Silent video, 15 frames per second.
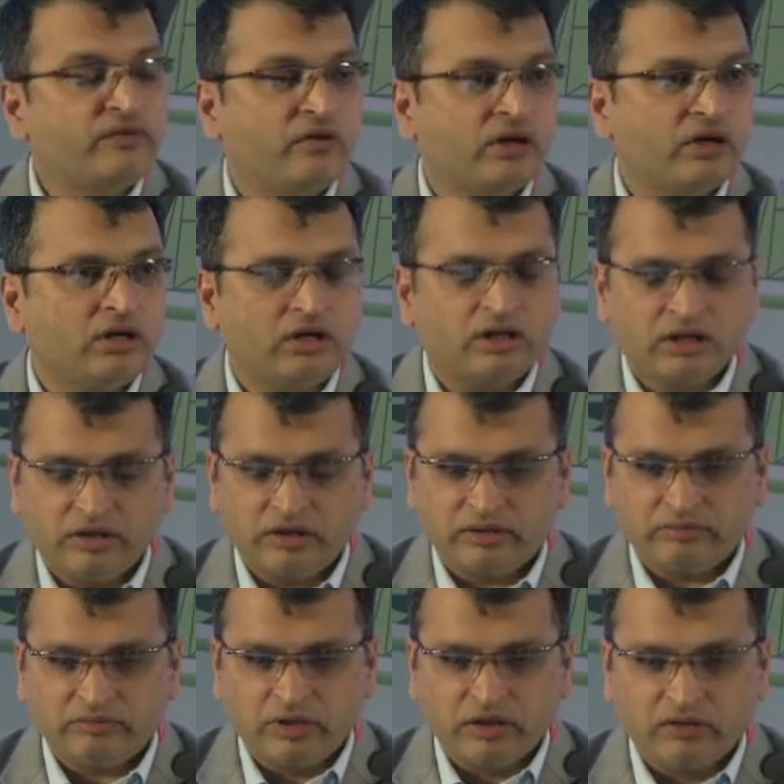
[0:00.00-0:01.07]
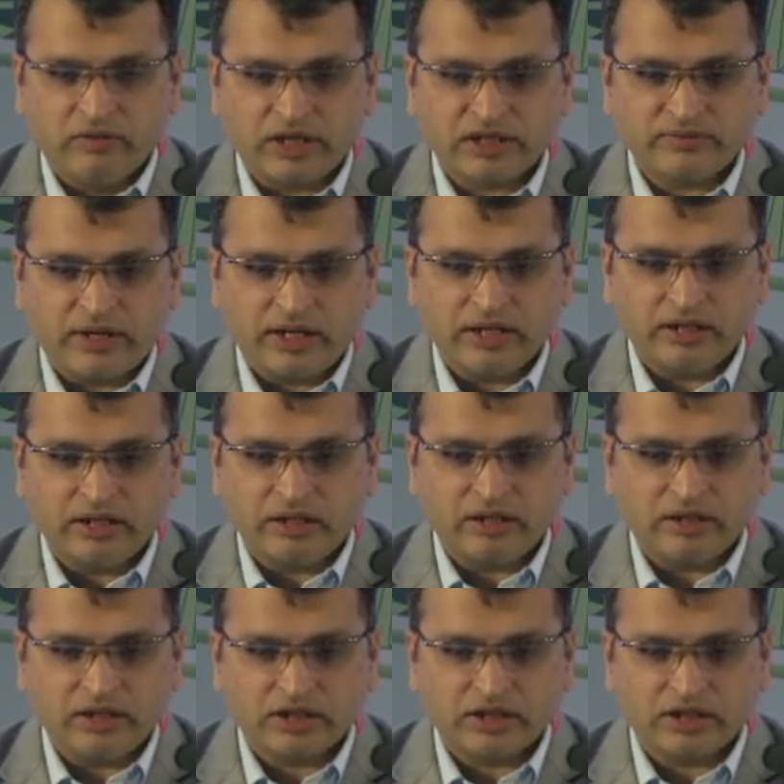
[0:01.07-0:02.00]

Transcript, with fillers: a balloon expand, uh,